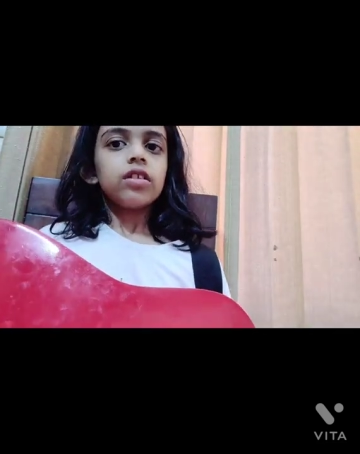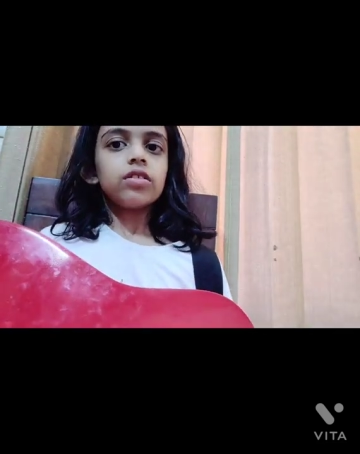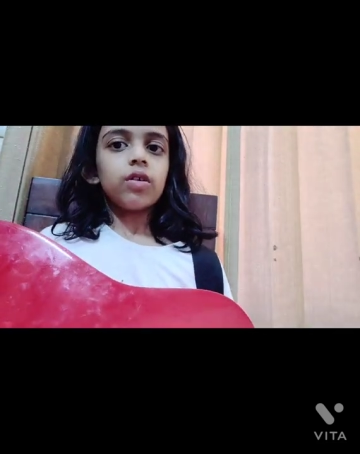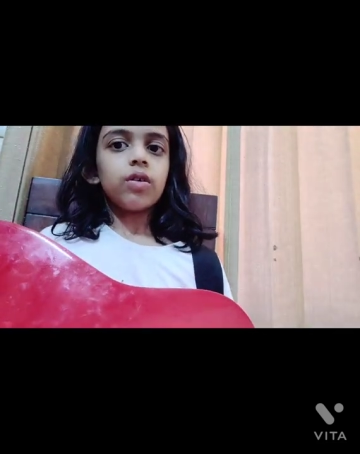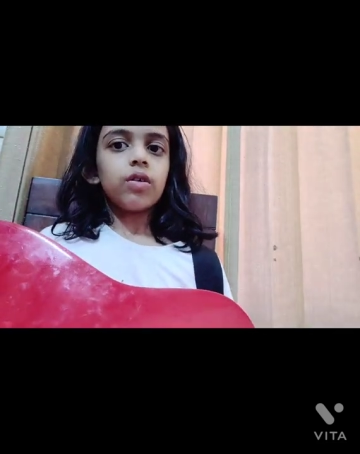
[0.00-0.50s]

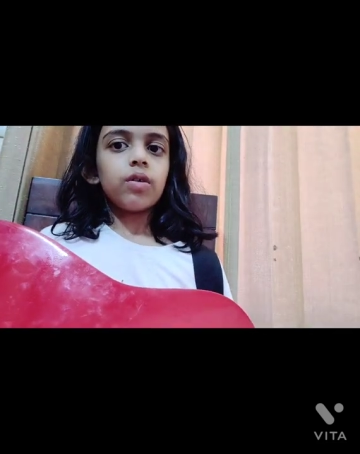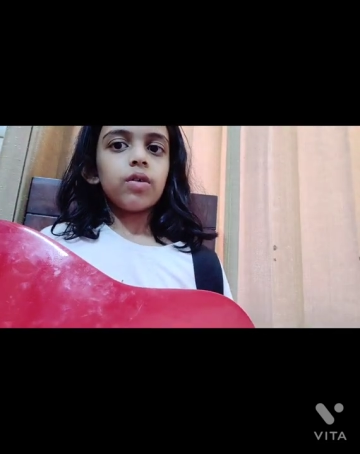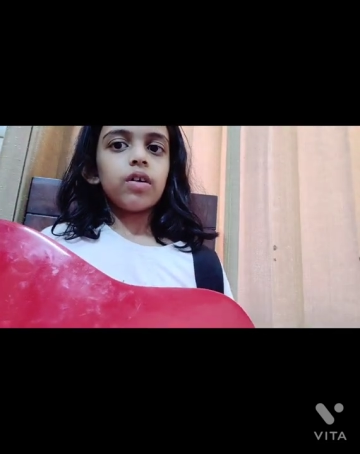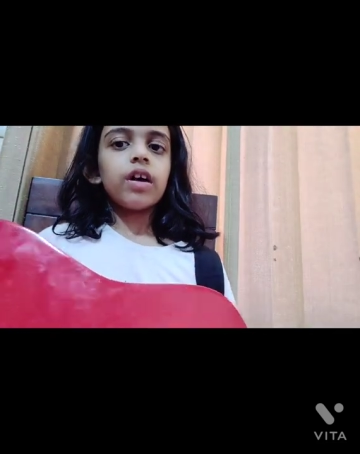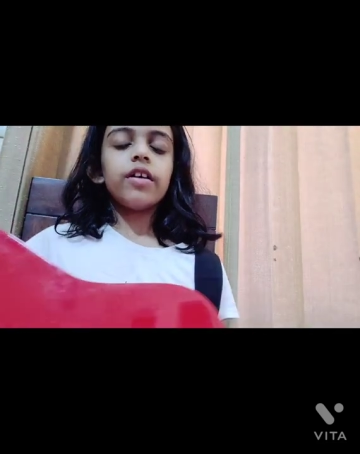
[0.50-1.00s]

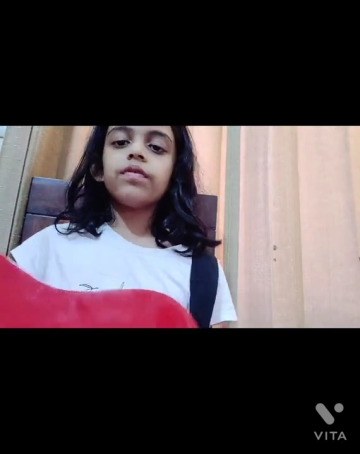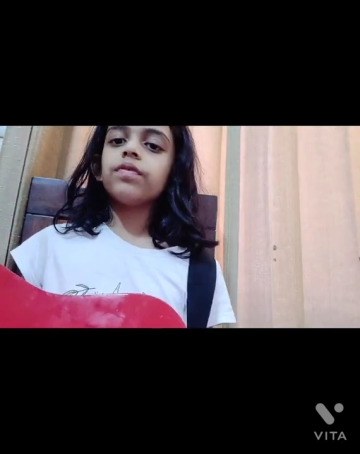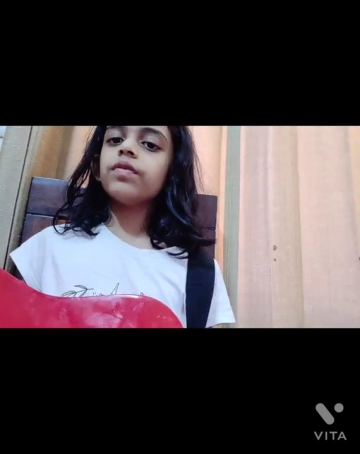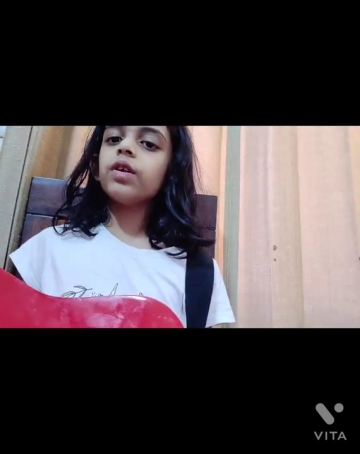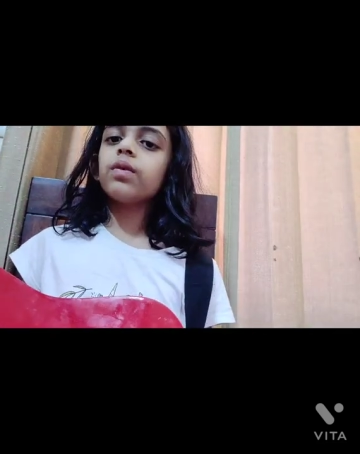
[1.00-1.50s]
So
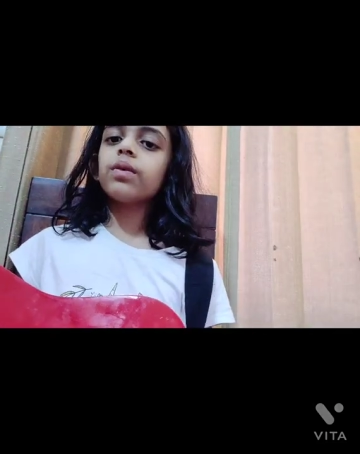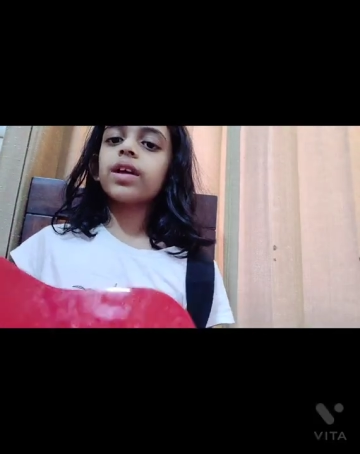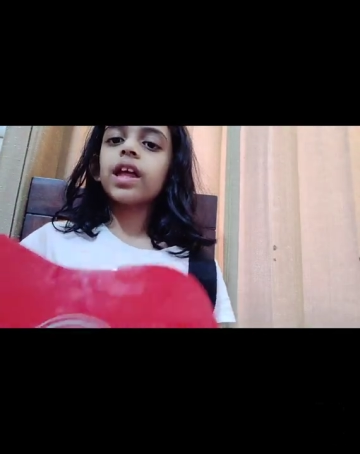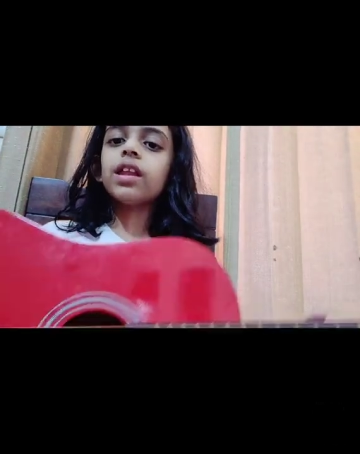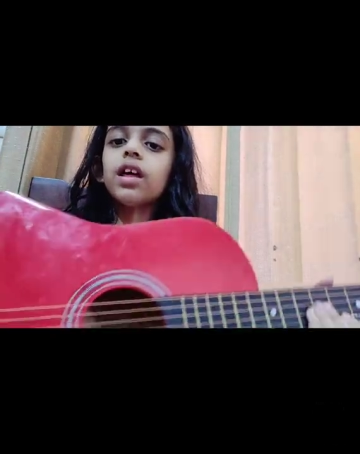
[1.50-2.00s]
if you
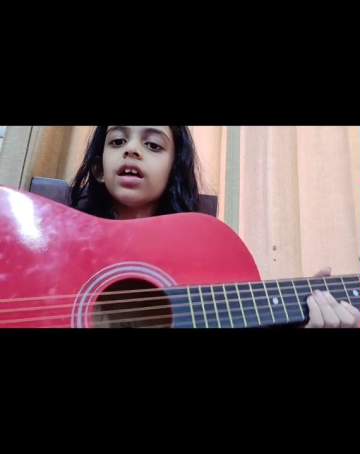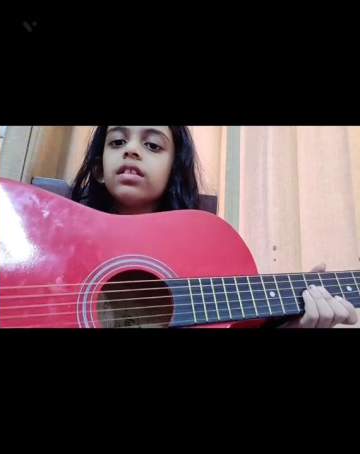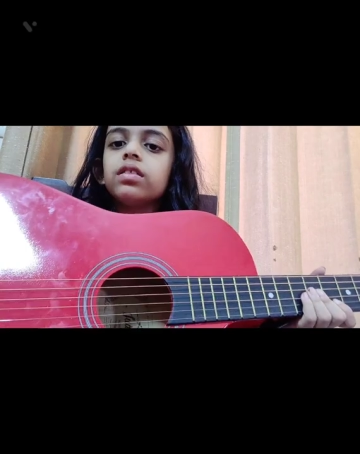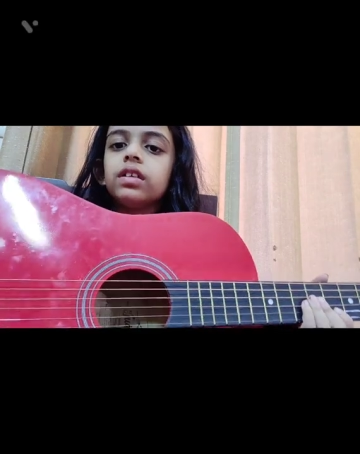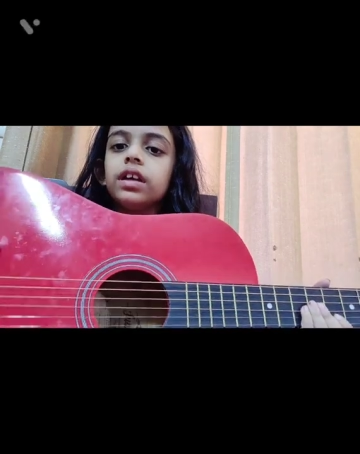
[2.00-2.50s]
can
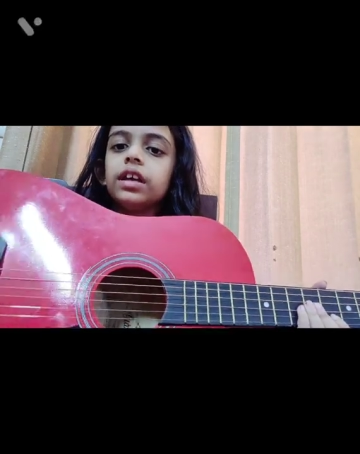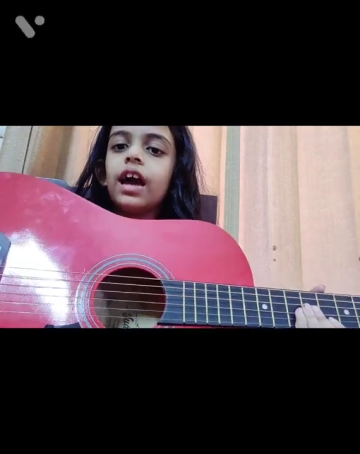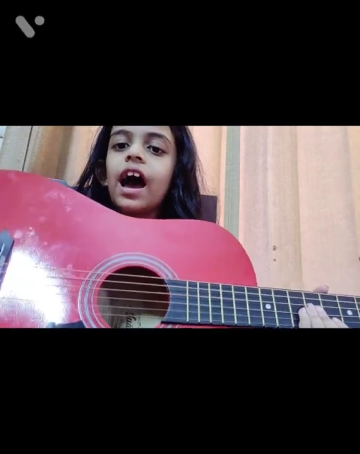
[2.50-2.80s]
see,